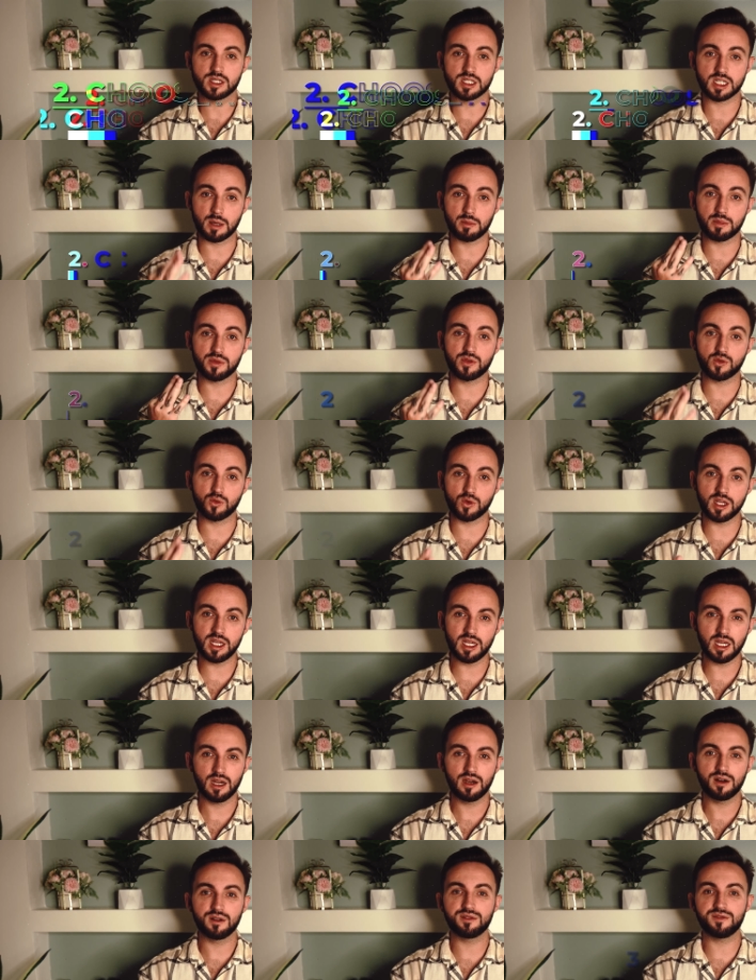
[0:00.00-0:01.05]
Step 3,
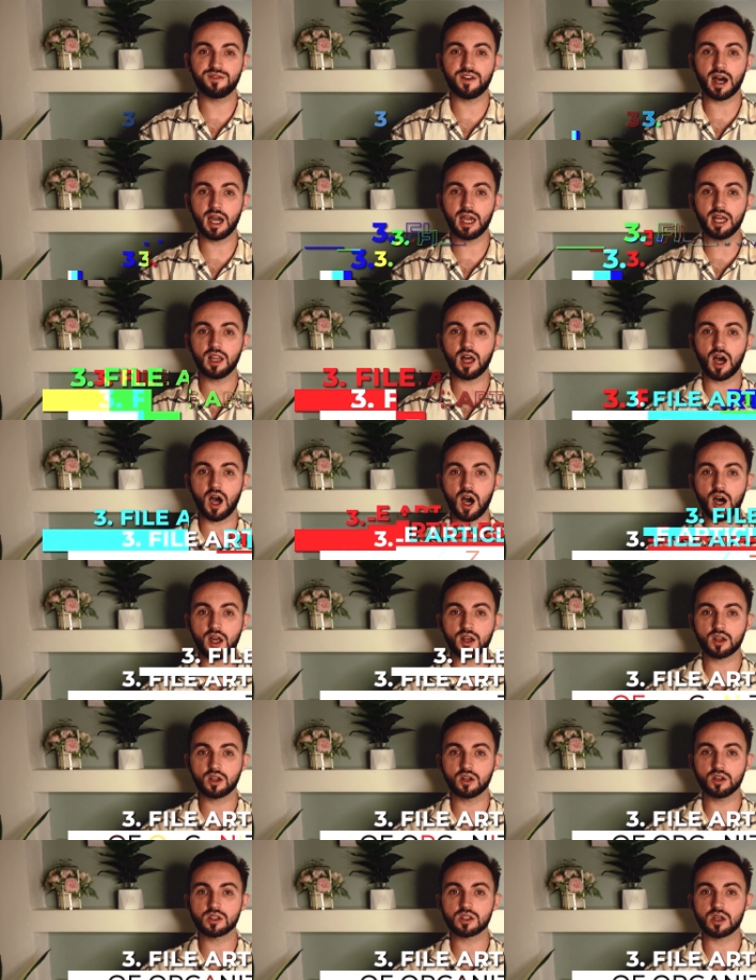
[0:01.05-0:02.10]
file
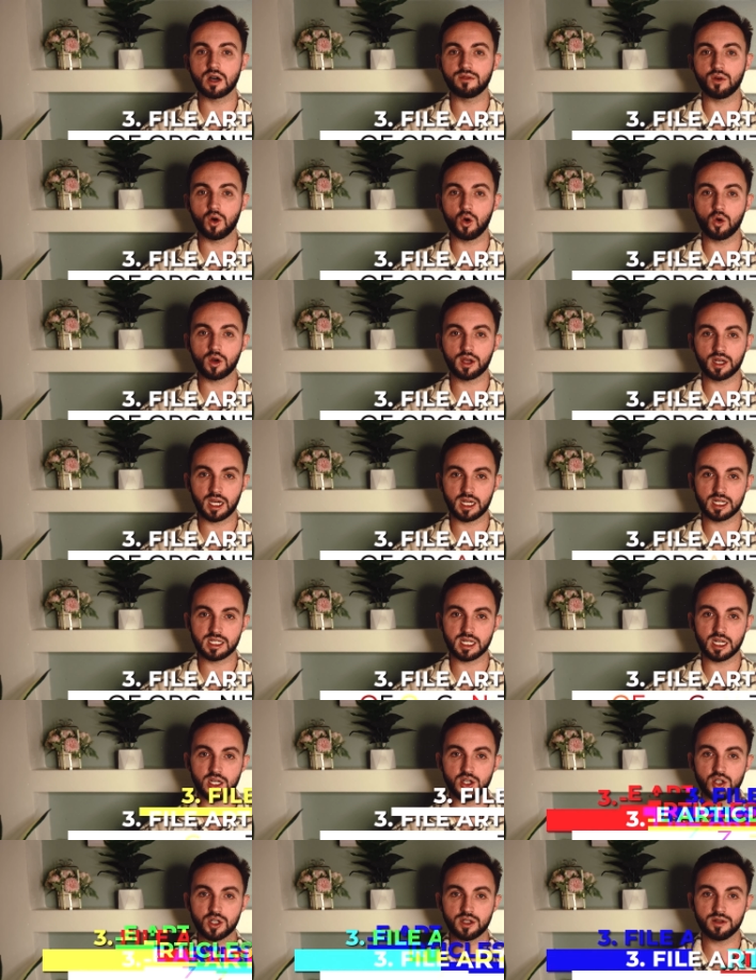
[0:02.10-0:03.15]
articles of
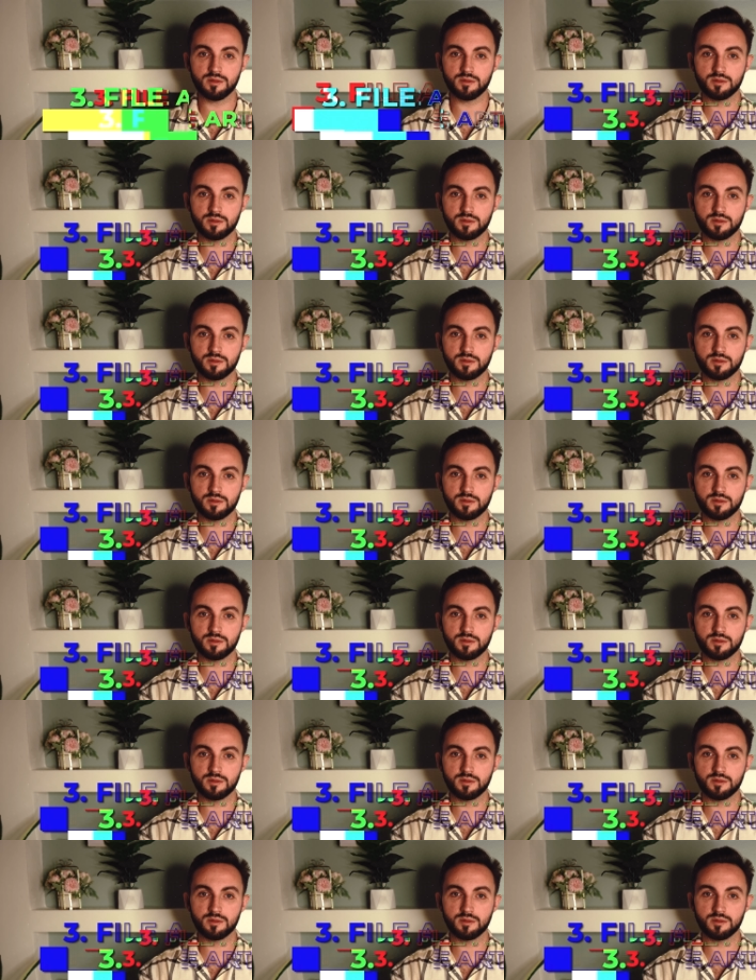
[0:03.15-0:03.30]
organization.